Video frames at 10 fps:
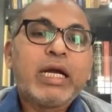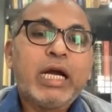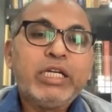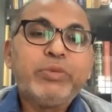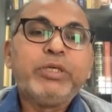
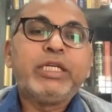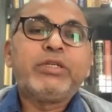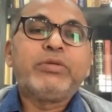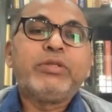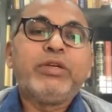
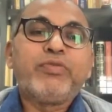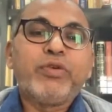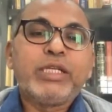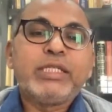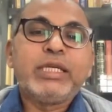contributed to the
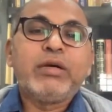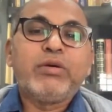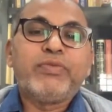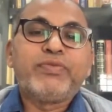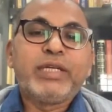flourishing
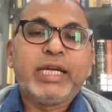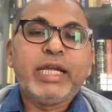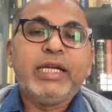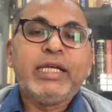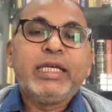of
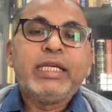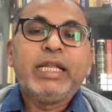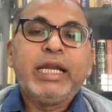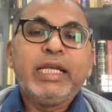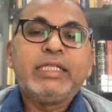trade in
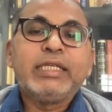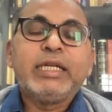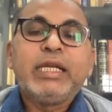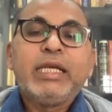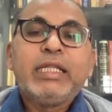the
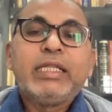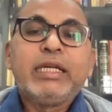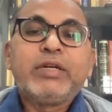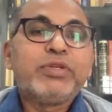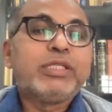region.
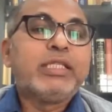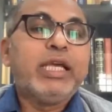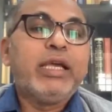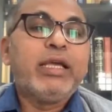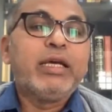That was
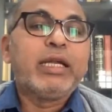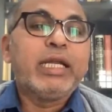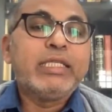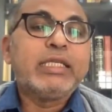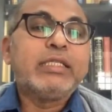the
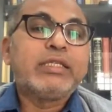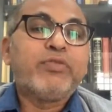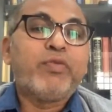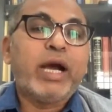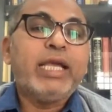reasons
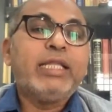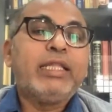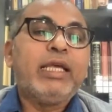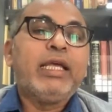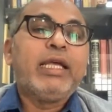of why
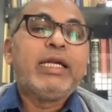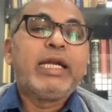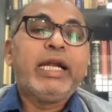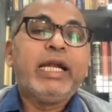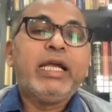the
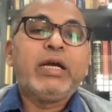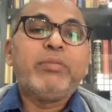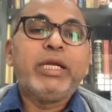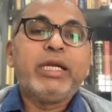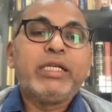trading
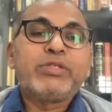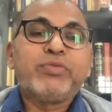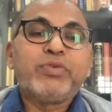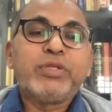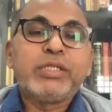communities
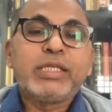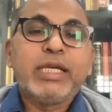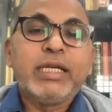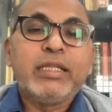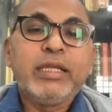was
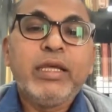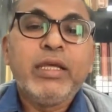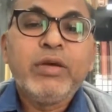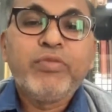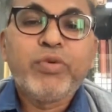at
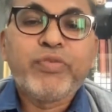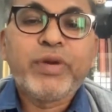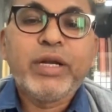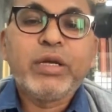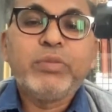the
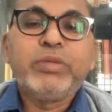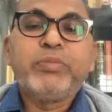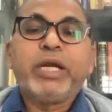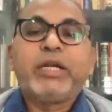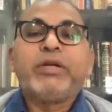forefront of the
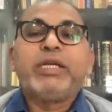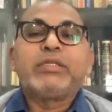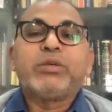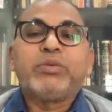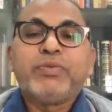
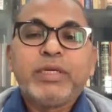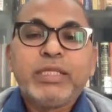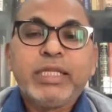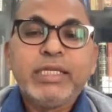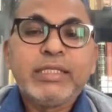patronage of
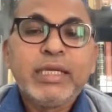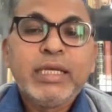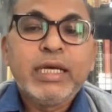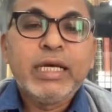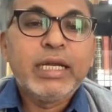these
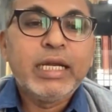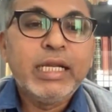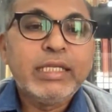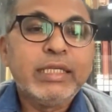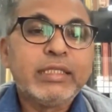
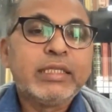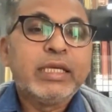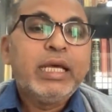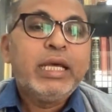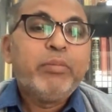religions.
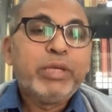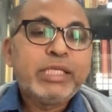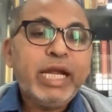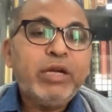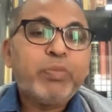
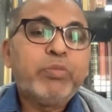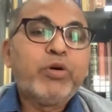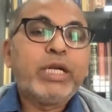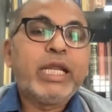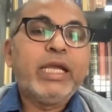Besides
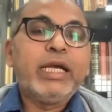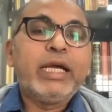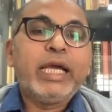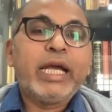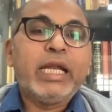promoting
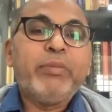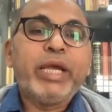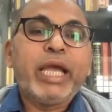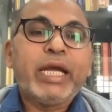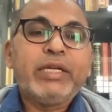
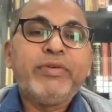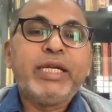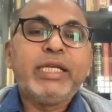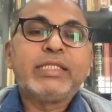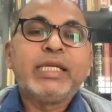economic
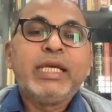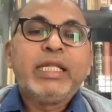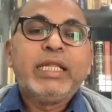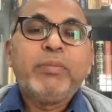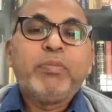activities,
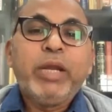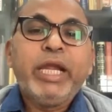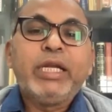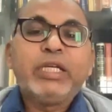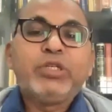they
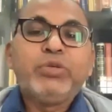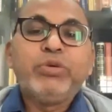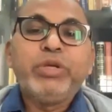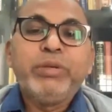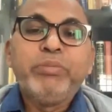played
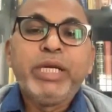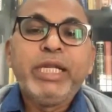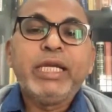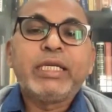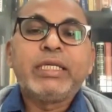two
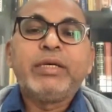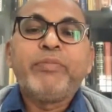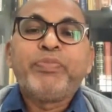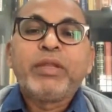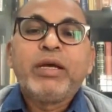
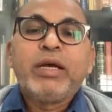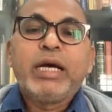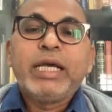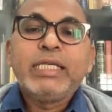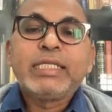immediate
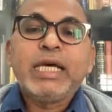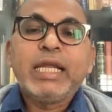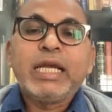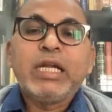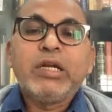
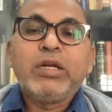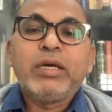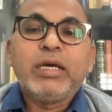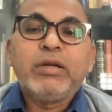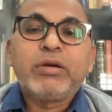historical
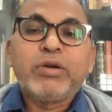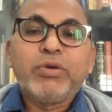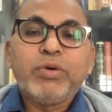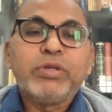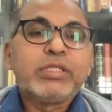
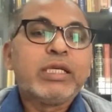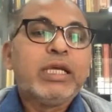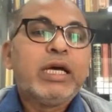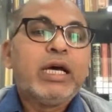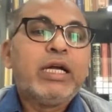roles.
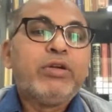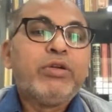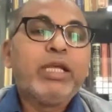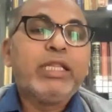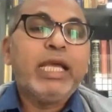
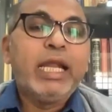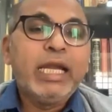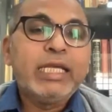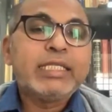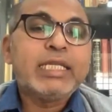During the
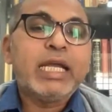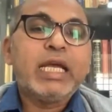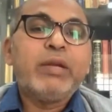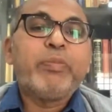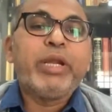early
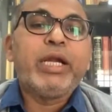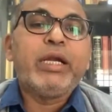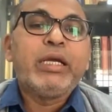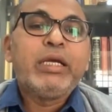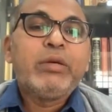historical
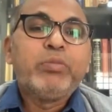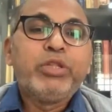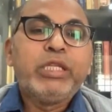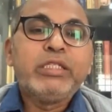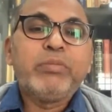period,
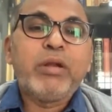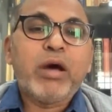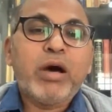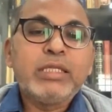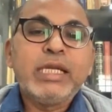Buddhism
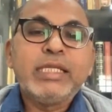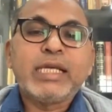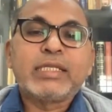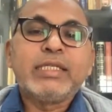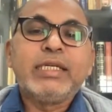largely
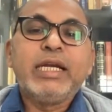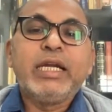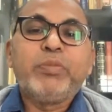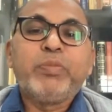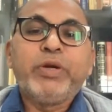succeeded
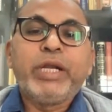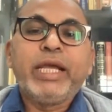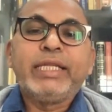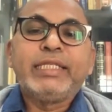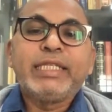in
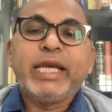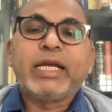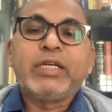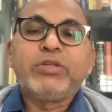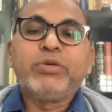putting a
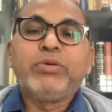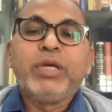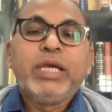check to